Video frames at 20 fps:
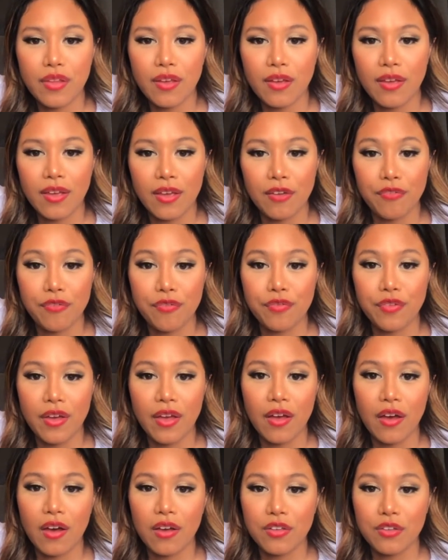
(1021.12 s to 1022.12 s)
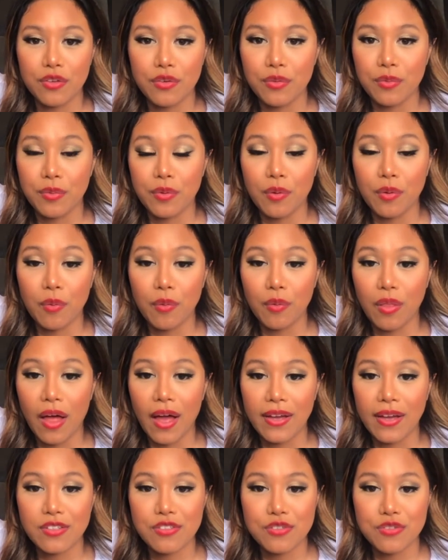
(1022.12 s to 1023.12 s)
if you would all
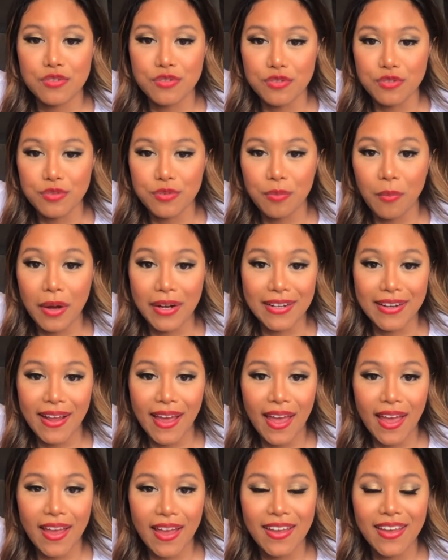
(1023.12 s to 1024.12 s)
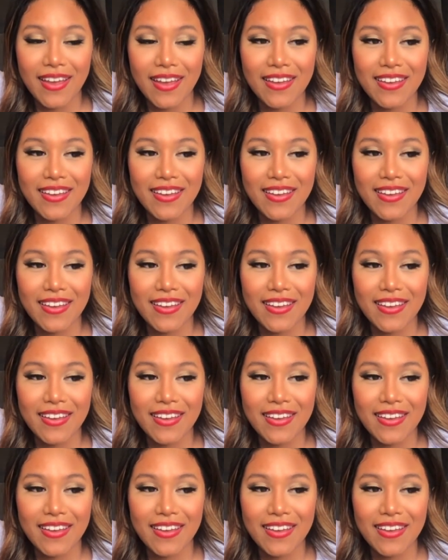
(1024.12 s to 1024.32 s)
like to one day